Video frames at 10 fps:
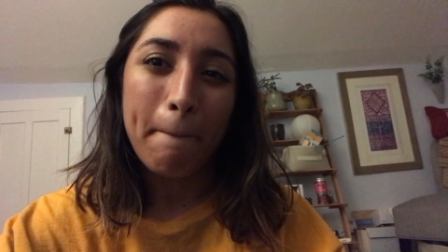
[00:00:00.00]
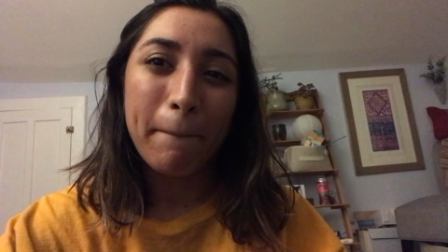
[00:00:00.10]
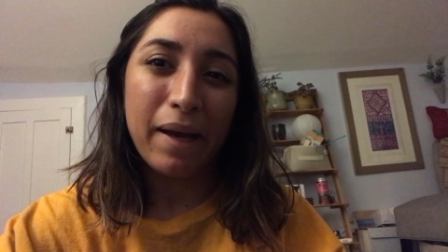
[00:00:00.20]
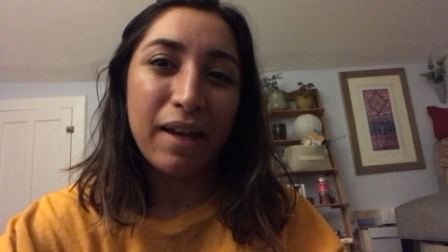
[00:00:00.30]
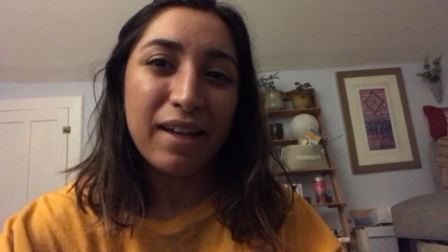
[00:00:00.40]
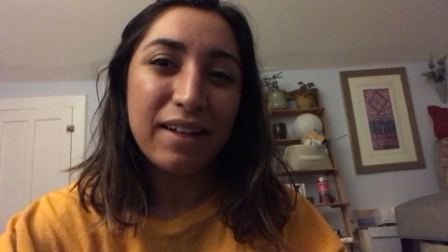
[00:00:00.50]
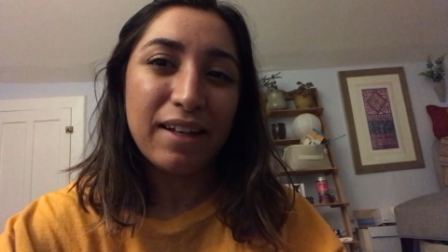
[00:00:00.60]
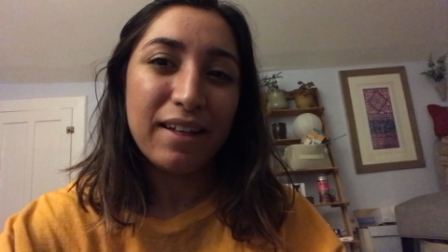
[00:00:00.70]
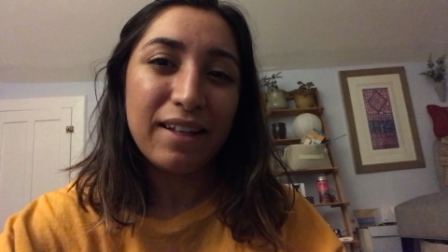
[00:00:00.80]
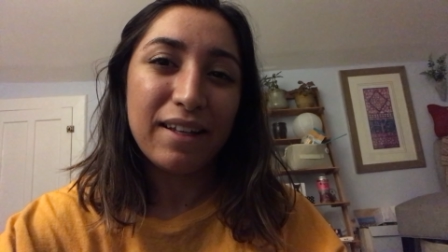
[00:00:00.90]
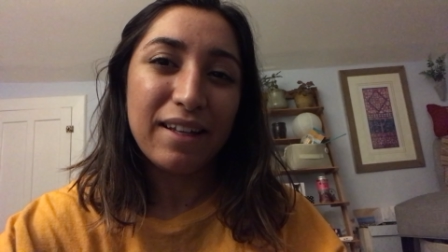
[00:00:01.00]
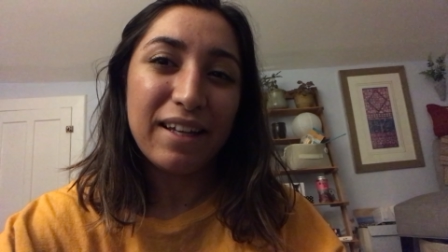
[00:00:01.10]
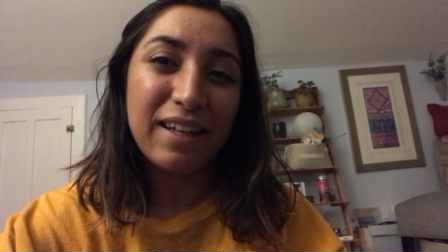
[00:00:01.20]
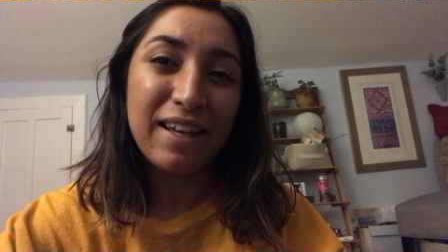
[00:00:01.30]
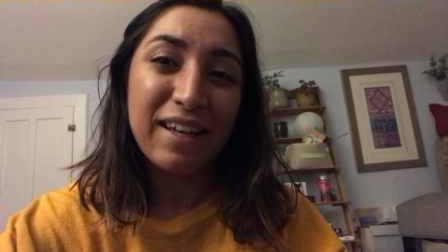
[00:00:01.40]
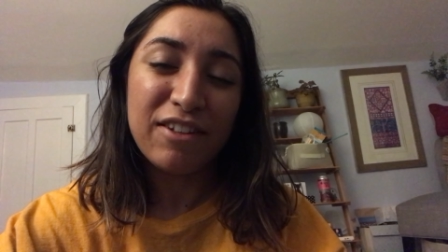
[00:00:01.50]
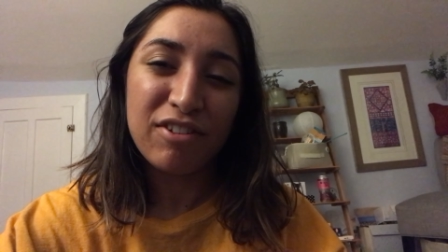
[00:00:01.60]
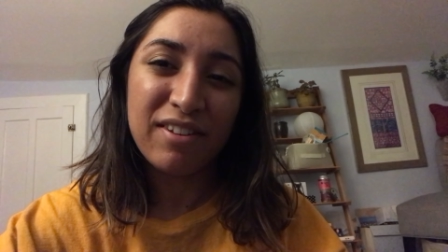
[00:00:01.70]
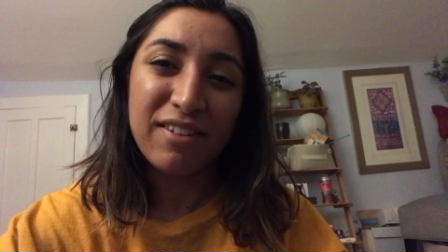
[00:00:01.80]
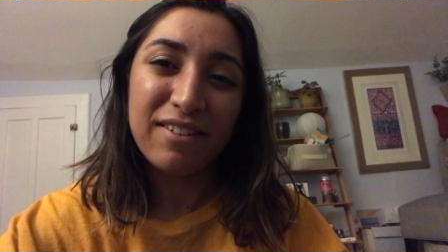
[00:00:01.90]
but yeah, it
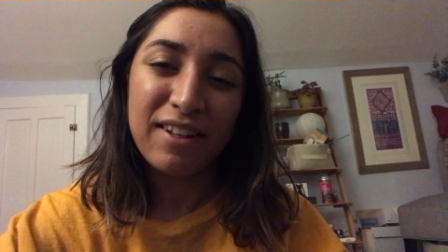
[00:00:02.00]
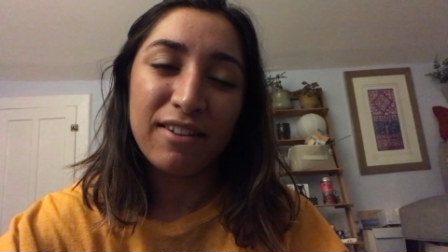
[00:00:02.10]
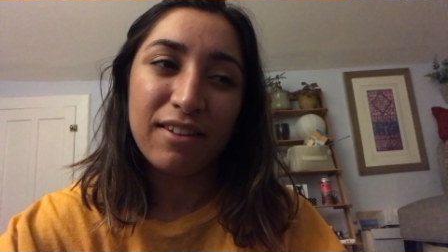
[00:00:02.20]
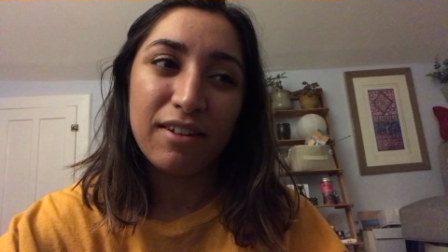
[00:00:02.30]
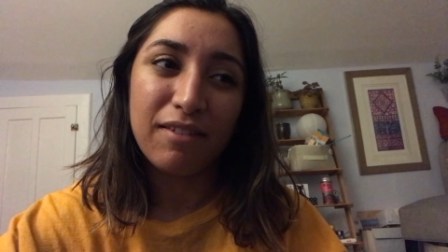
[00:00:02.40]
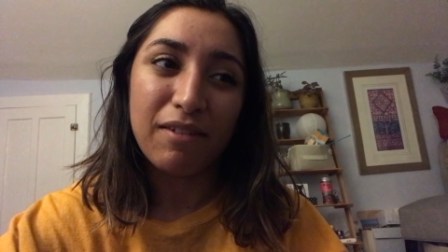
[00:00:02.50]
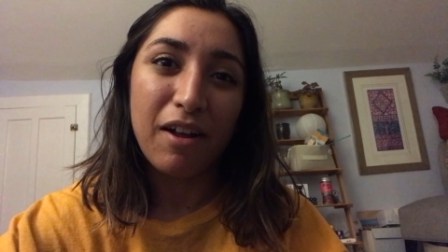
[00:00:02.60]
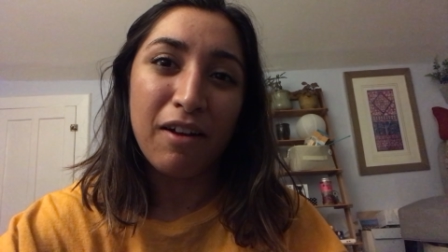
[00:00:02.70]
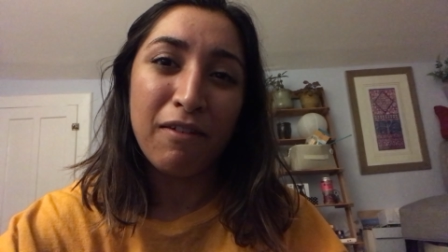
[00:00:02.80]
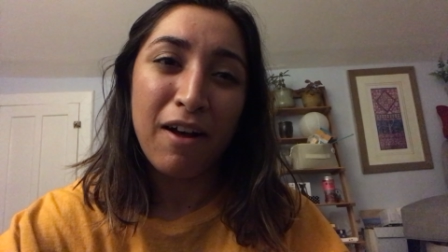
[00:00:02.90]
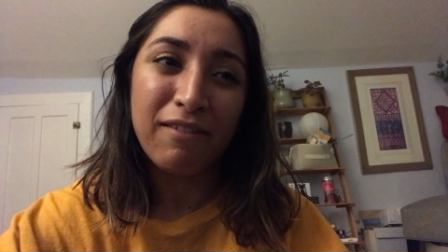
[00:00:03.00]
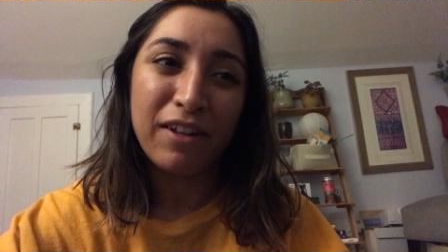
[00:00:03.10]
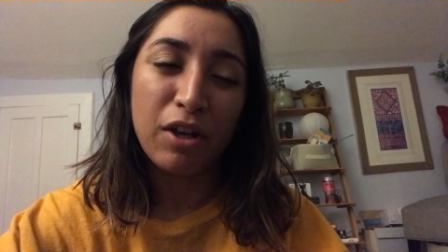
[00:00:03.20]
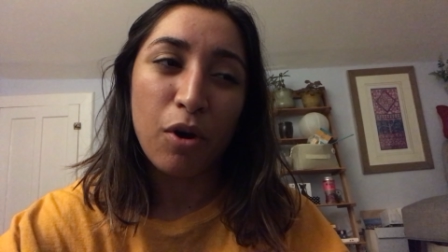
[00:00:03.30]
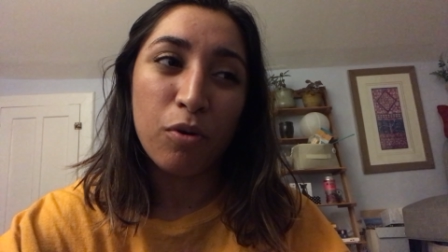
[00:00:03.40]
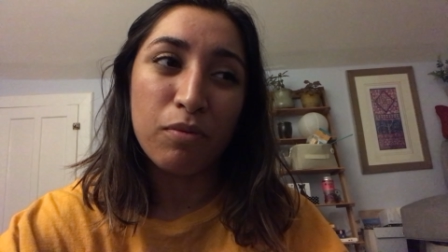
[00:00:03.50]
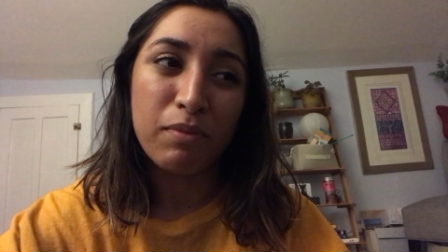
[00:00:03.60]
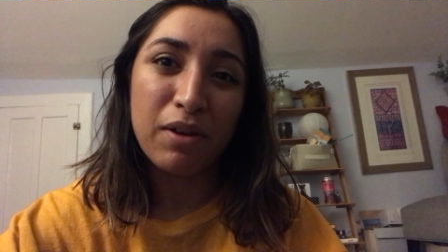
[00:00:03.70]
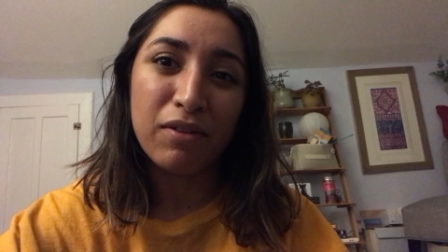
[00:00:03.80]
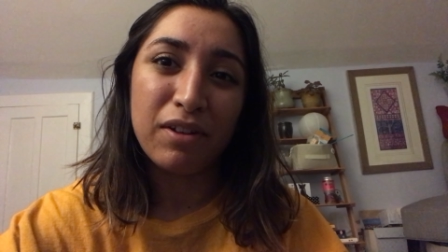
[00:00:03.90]
just still tasted a lot like
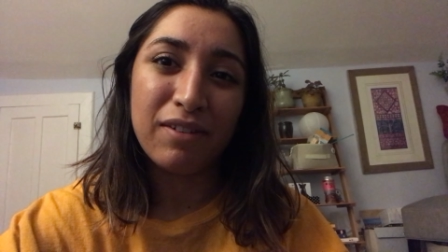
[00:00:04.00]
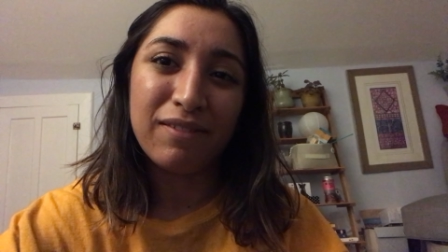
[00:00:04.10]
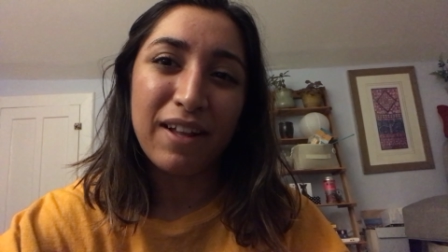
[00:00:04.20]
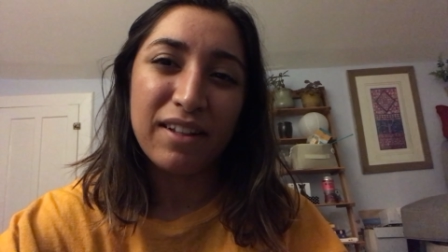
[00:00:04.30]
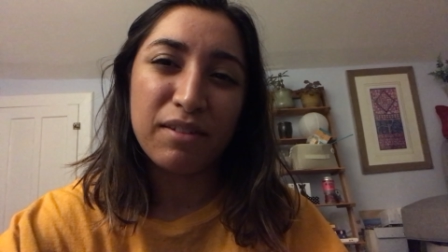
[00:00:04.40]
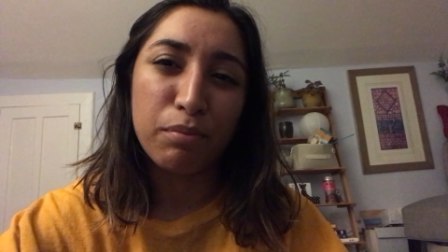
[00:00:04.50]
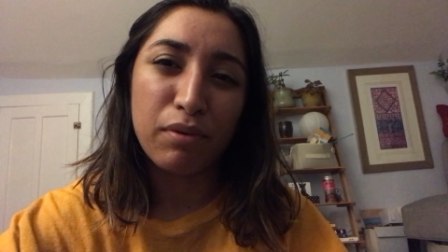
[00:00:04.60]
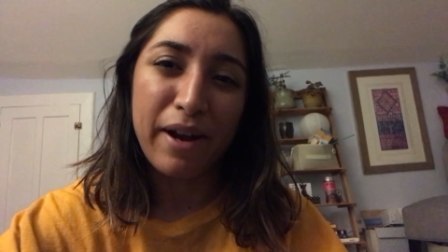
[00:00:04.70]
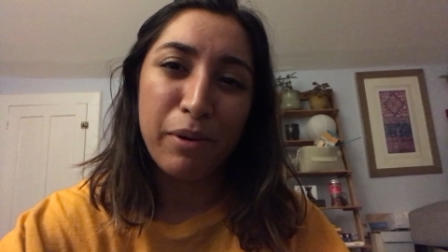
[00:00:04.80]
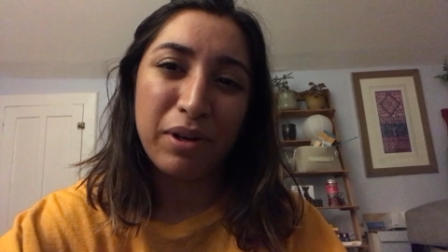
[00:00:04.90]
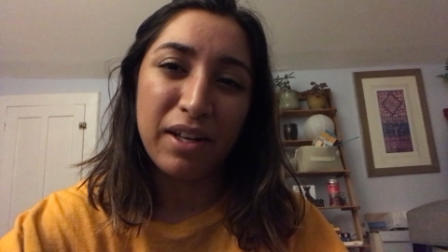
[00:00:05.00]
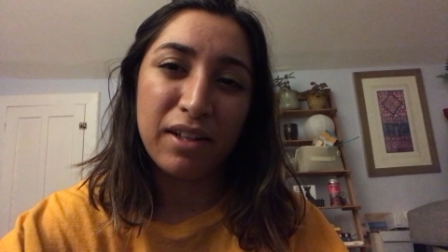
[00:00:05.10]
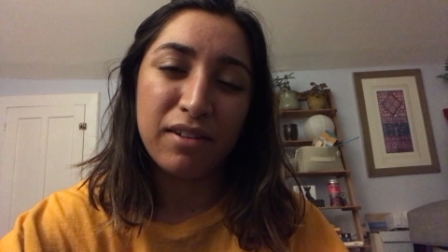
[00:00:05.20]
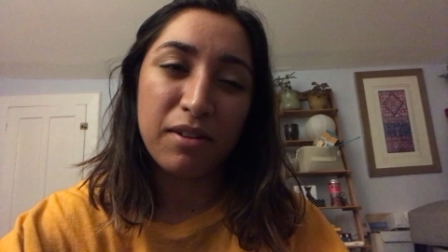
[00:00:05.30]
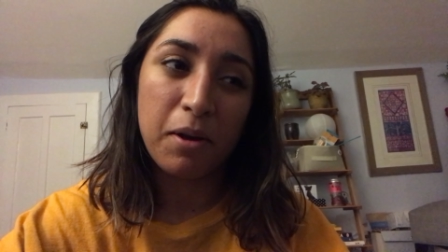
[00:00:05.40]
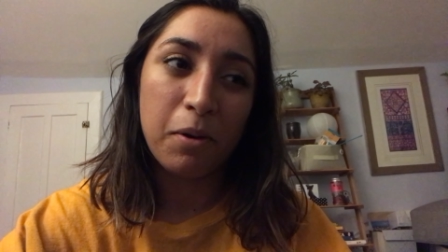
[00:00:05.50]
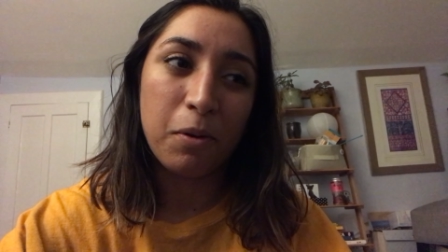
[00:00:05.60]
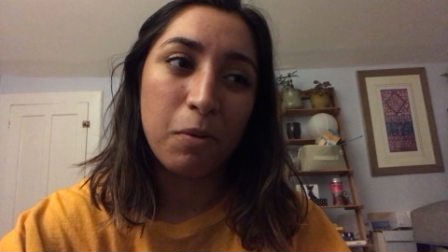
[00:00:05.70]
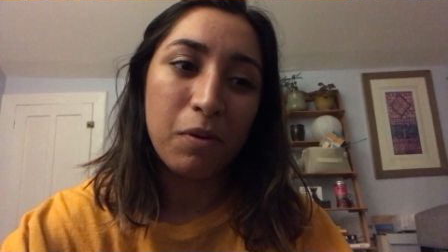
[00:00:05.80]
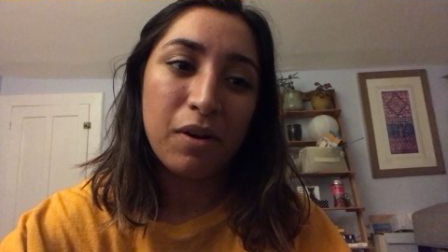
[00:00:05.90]
oatmeal and less brownie,
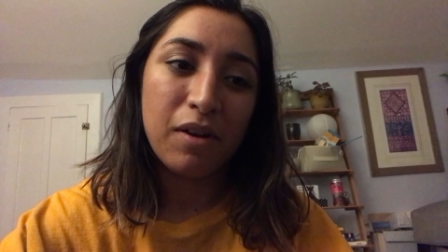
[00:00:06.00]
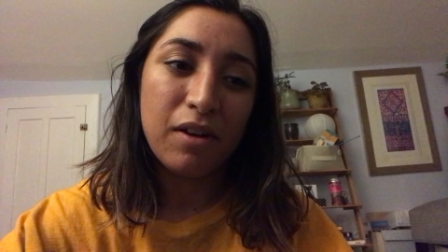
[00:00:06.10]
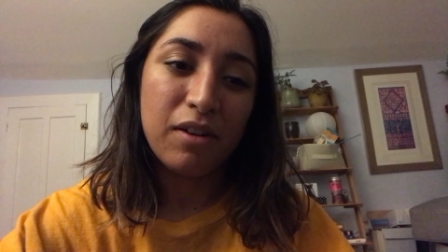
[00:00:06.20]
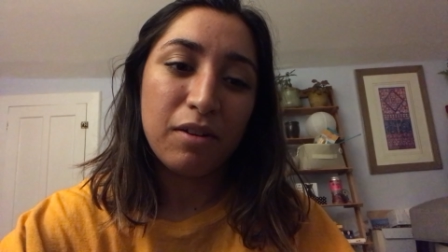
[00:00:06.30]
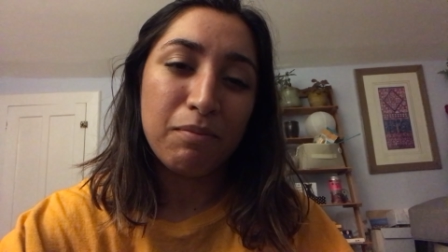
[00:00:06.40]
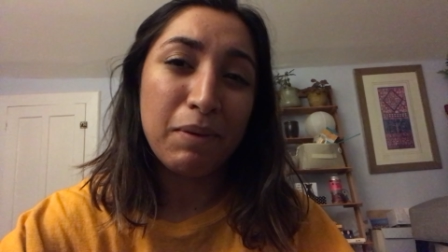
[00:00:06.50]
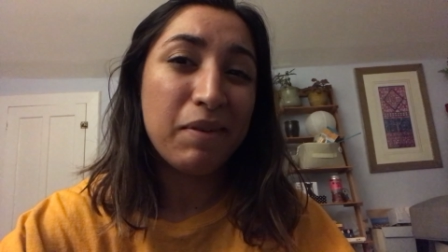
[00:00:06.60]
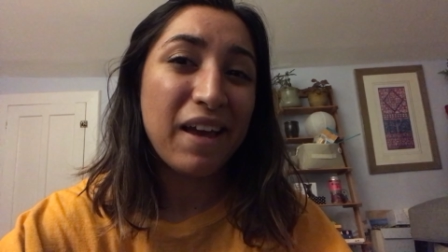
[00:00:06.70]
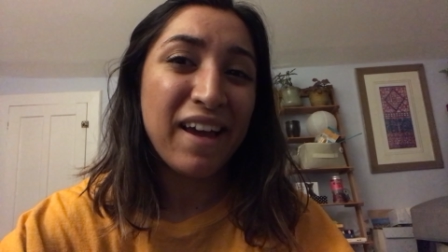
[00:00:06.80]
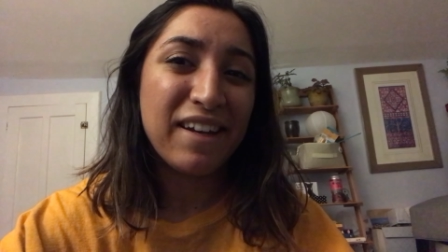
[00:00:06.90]
so maybe I